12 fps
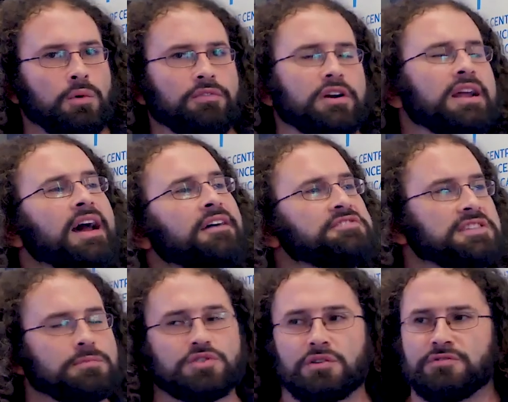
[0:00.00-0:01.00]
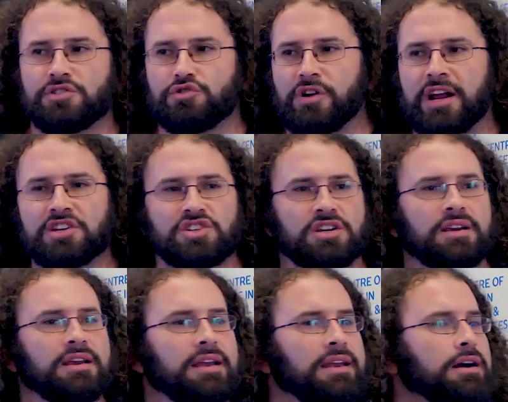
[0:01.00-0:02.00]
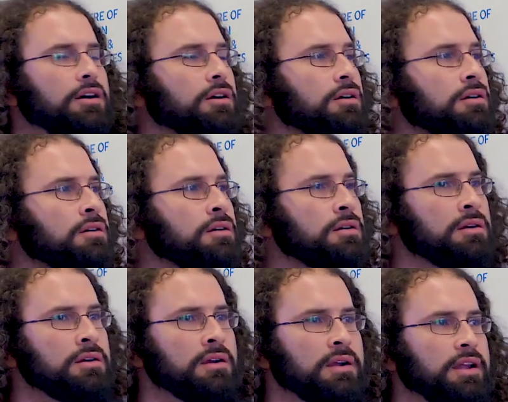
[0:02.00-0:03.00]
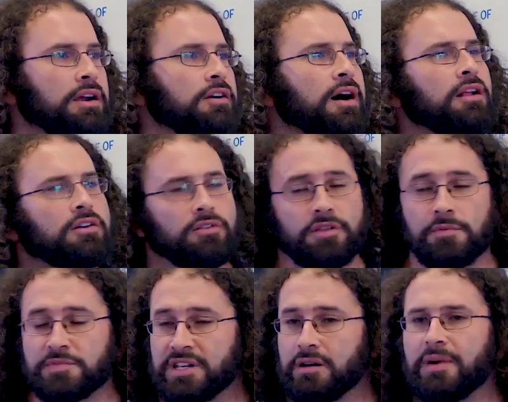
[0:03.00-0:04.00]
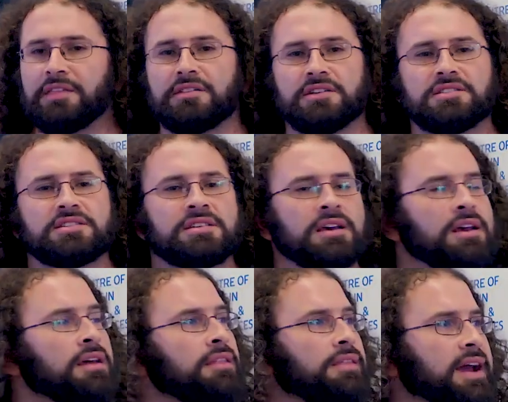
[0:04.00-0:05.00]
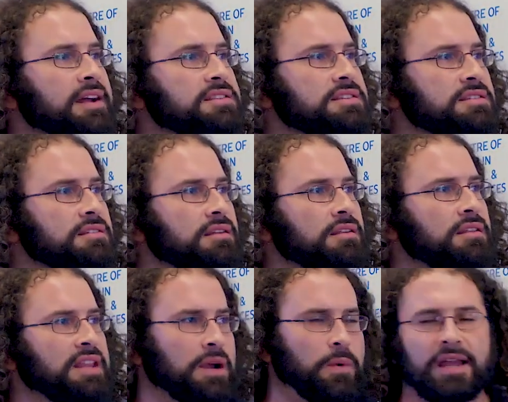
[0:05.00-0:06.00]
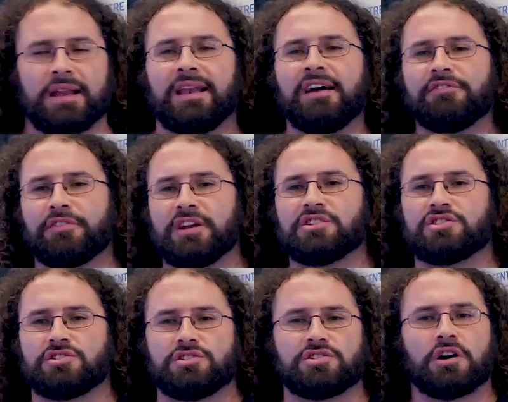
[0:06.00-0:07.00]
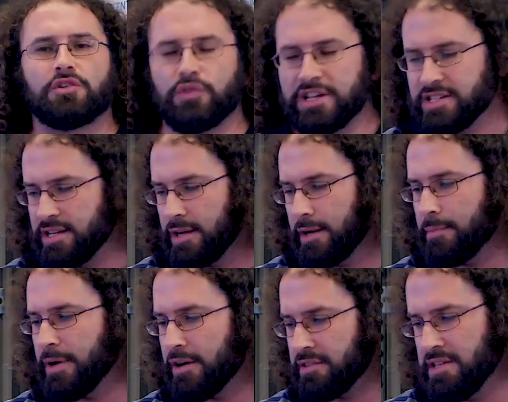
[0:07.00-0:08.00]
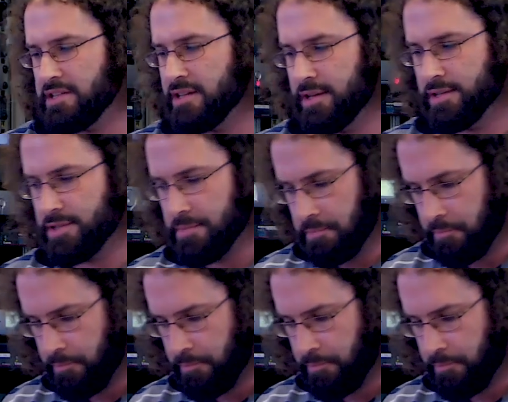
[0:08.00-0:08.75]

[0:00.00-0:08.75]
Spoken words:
we've got to have some sort of structure in our algorithms and our methods that that we can leverage to start reasoning about these things.